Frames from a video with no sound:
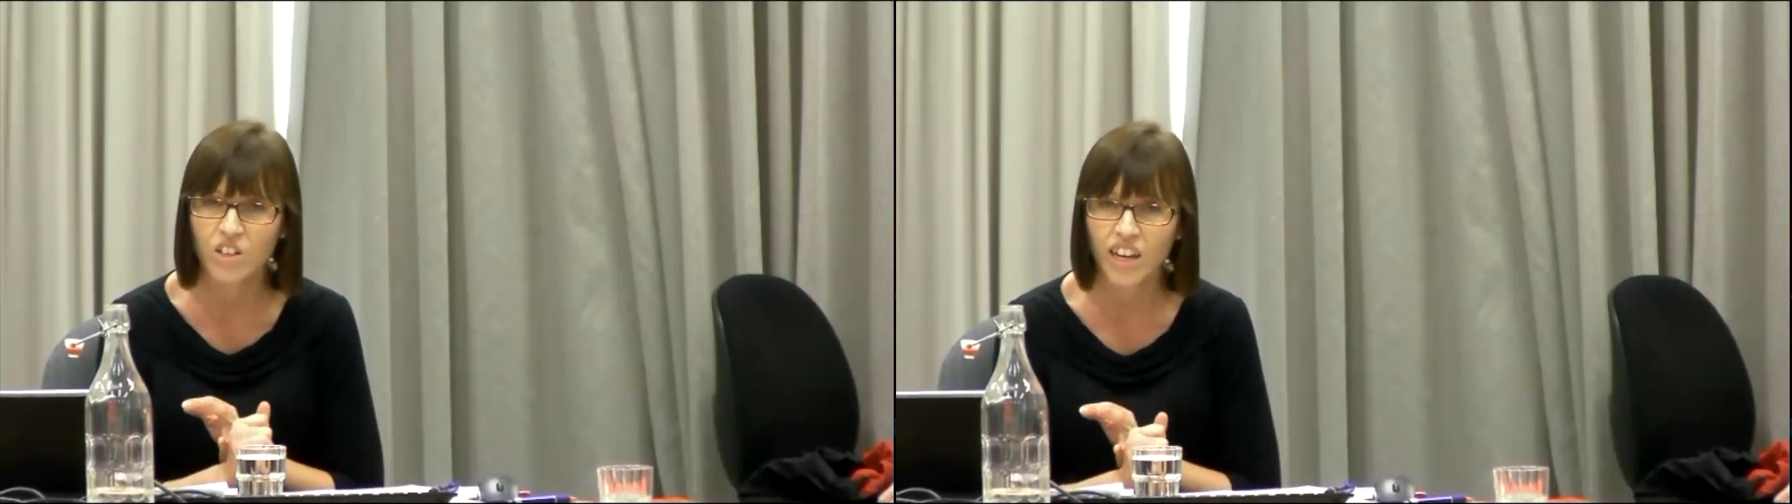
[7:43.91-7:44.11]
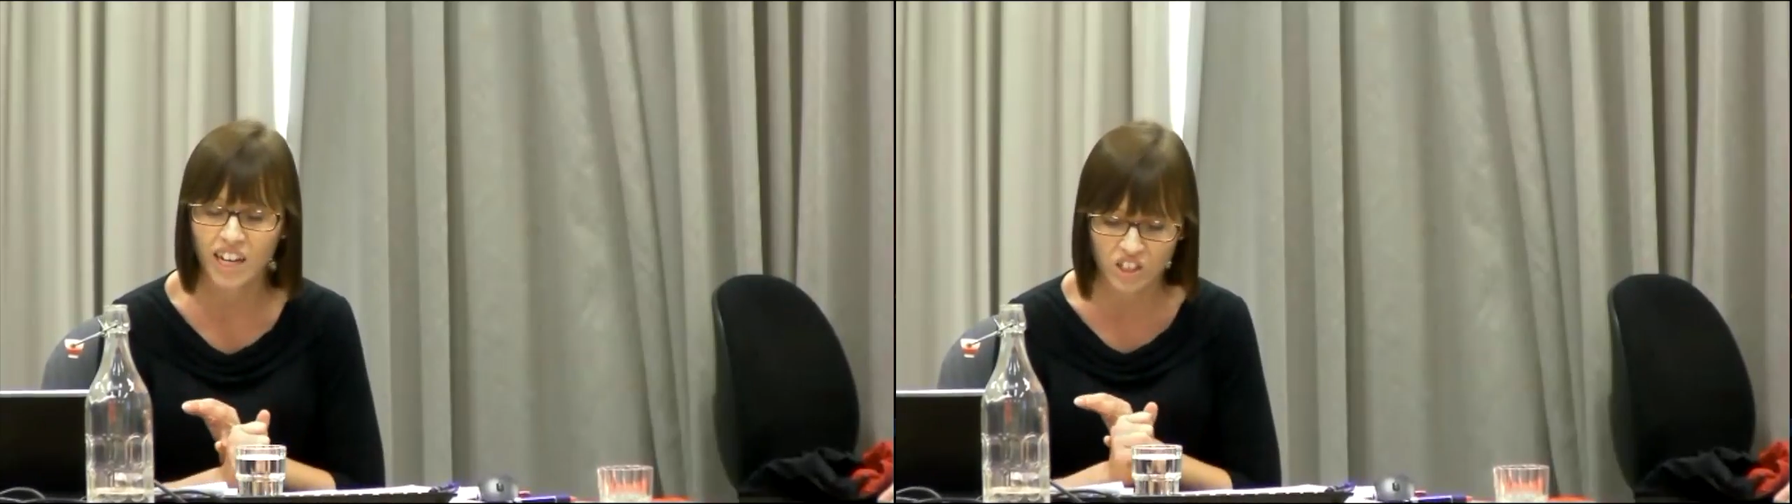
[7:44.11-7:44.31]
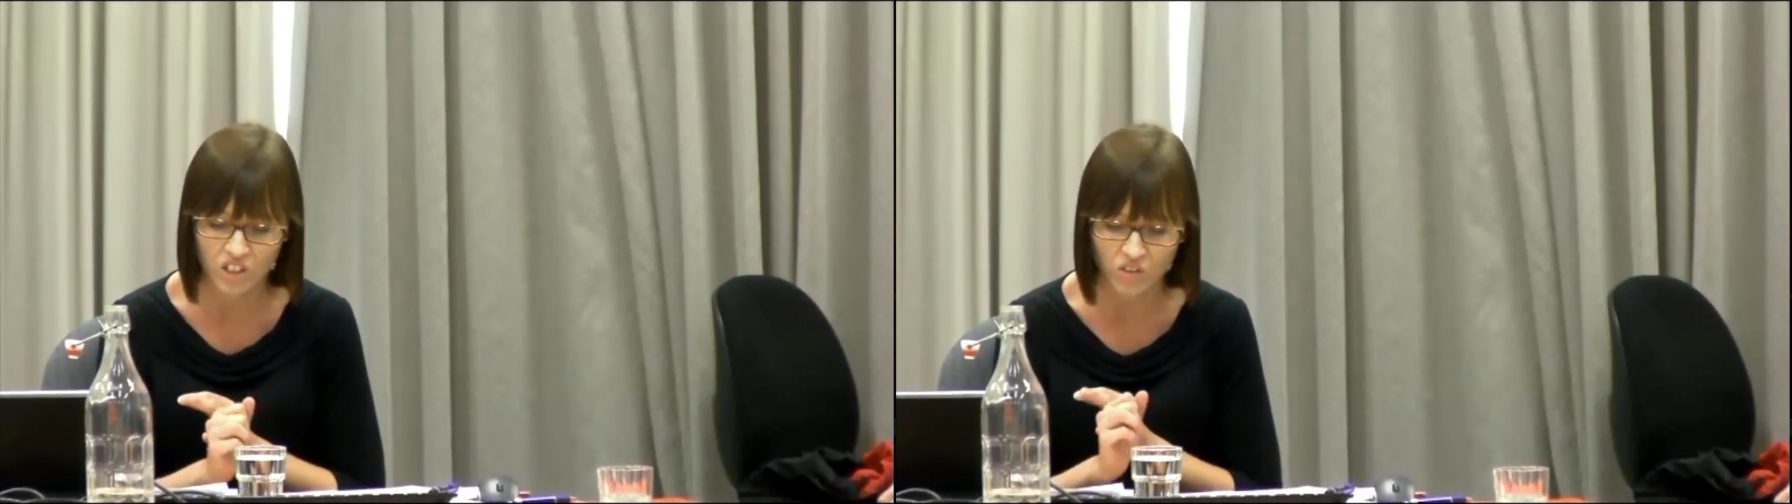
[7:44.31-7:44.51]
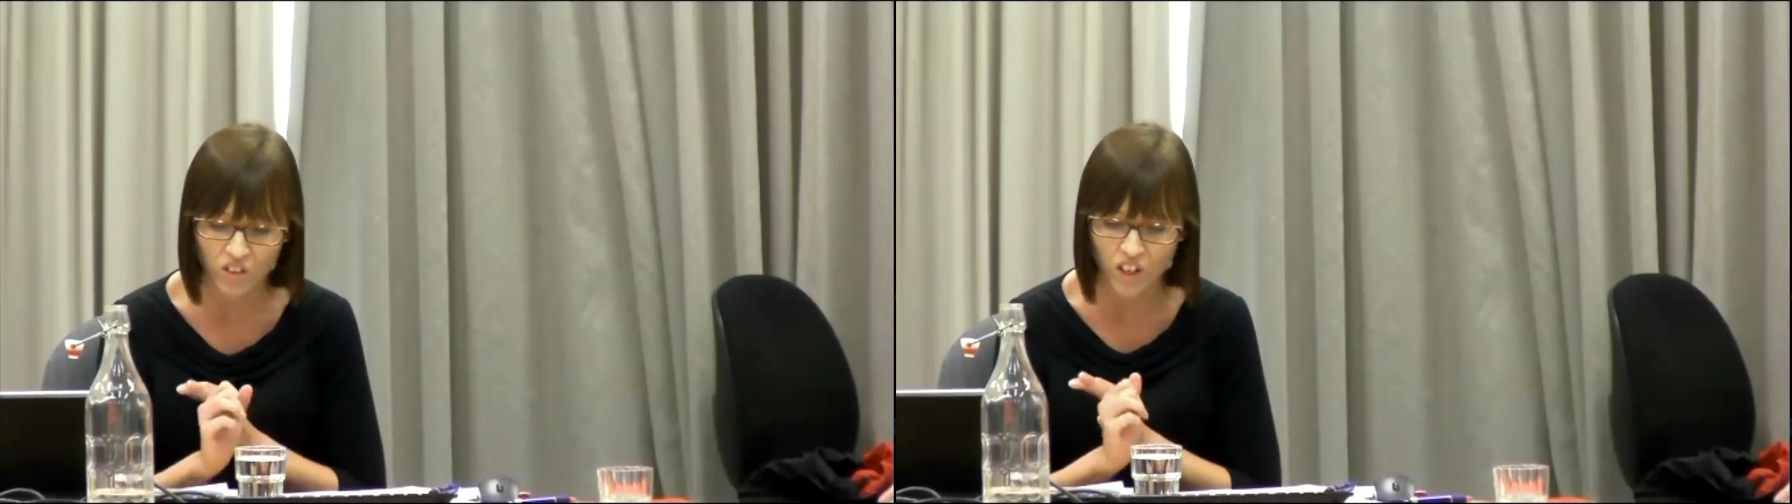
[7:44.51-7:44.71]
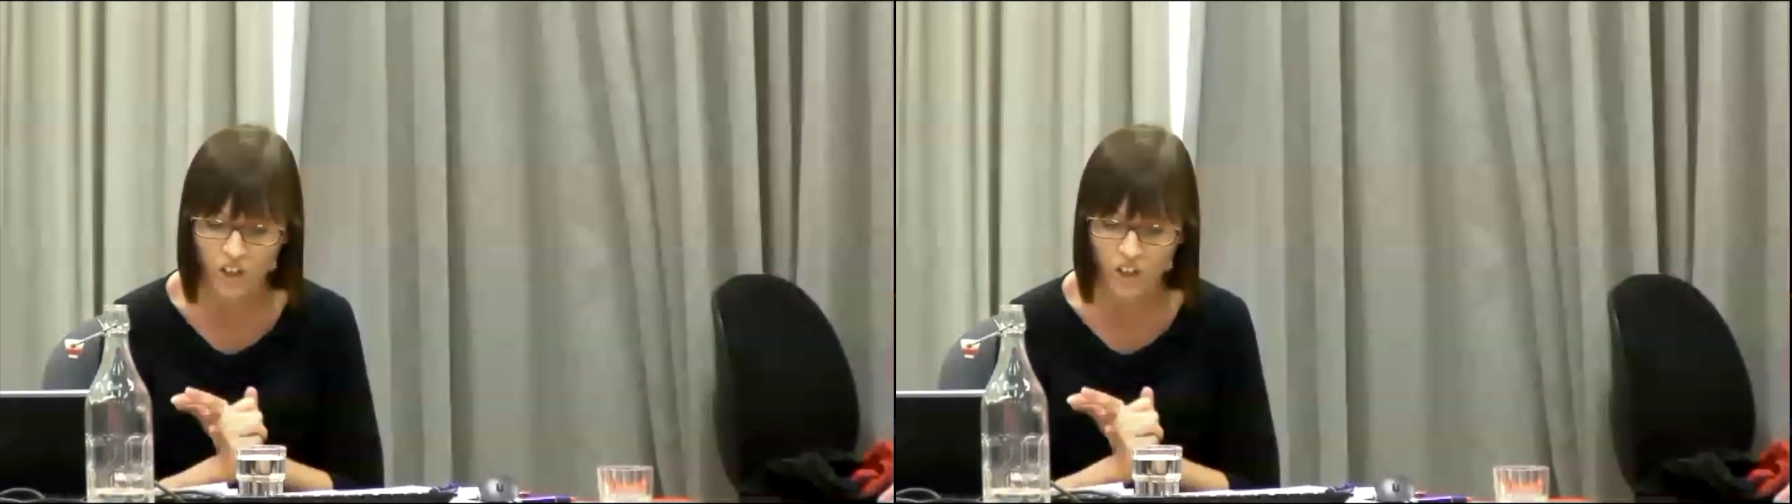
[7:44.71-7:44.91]
locations
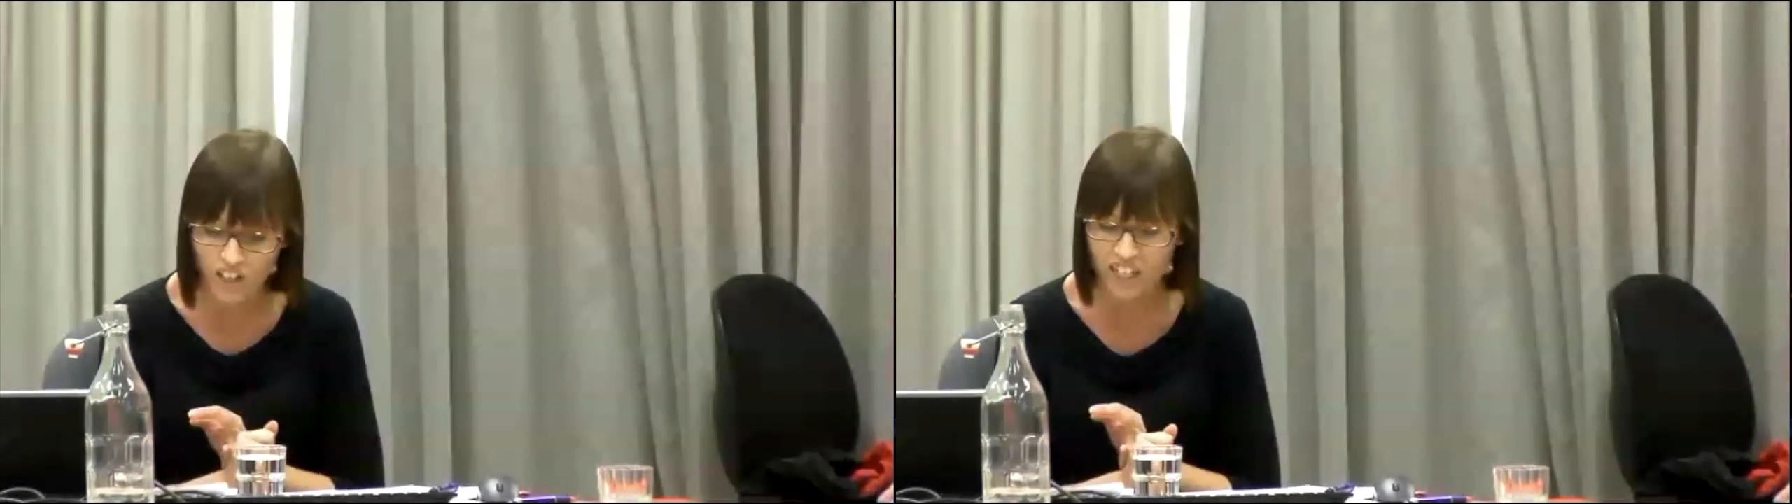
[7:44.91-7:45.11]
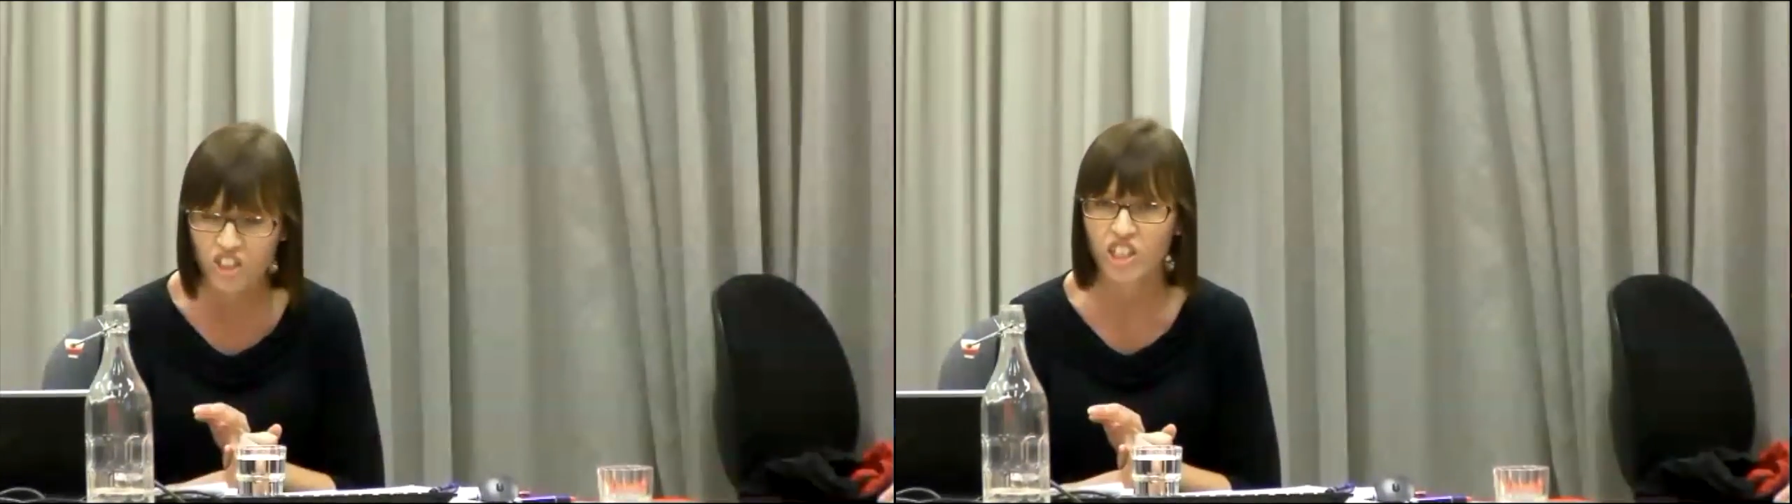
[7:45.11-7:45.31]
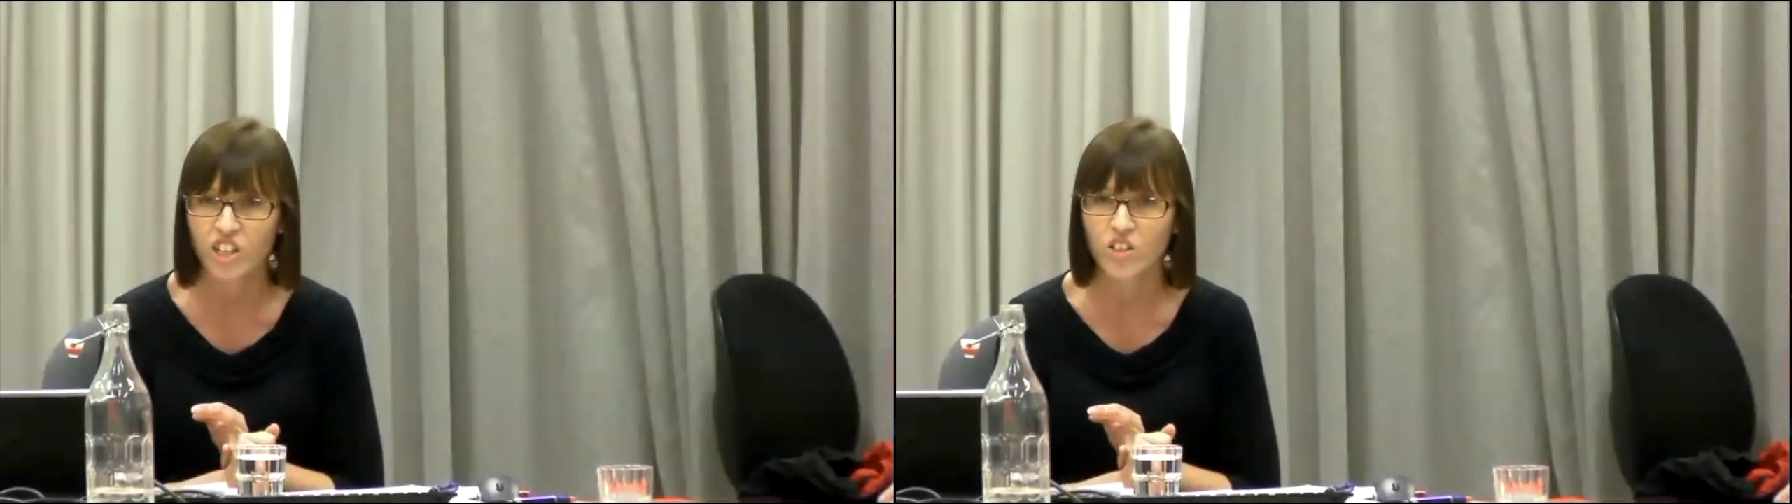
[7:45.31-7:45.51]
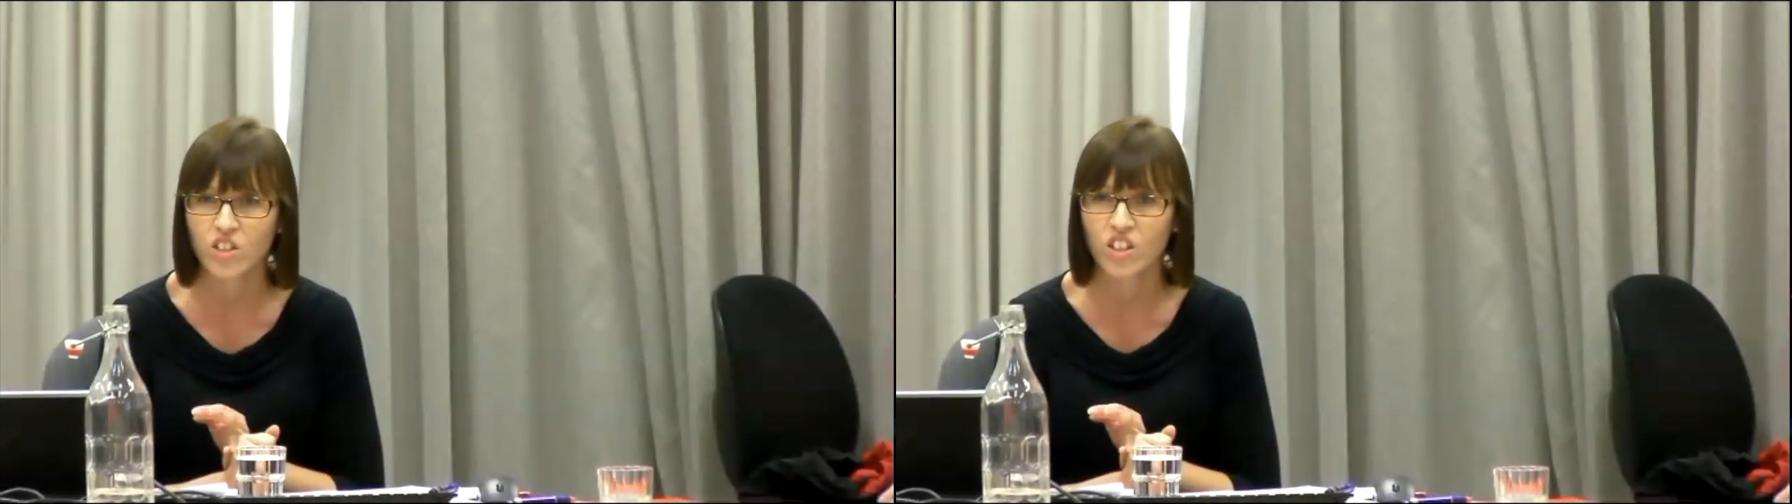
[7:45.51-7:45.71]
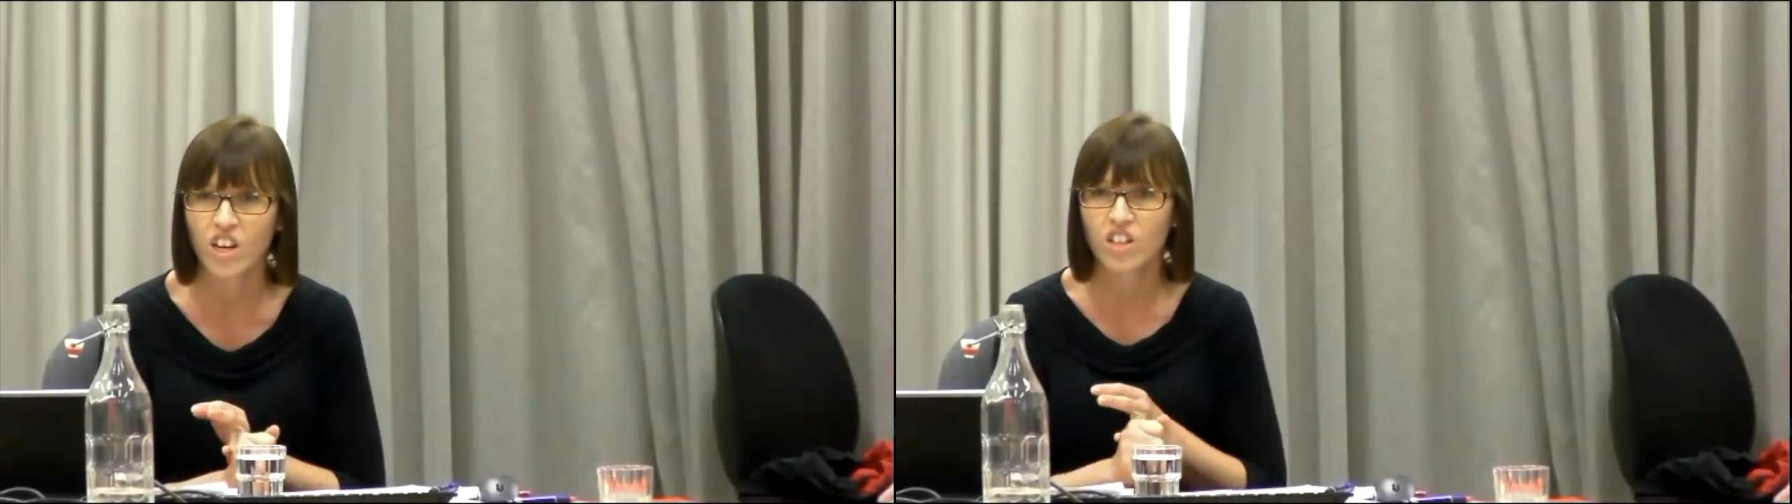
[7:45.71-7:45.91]
for local
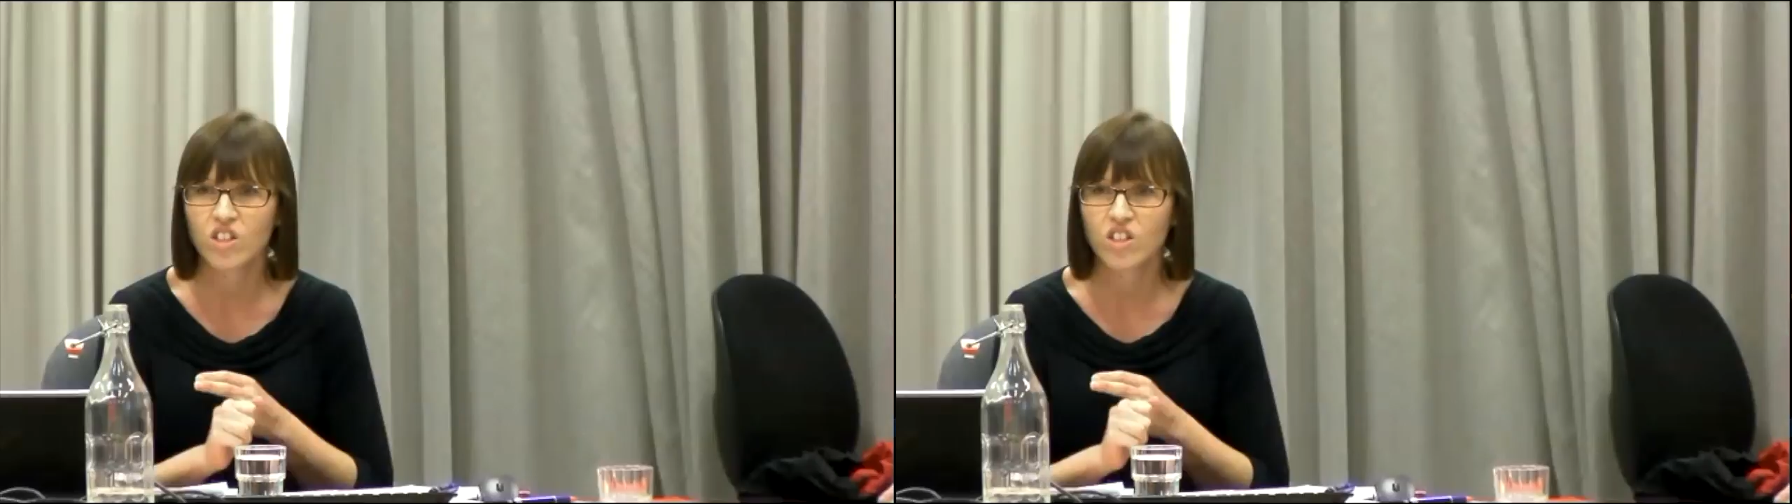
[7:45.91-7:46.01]
NGOs?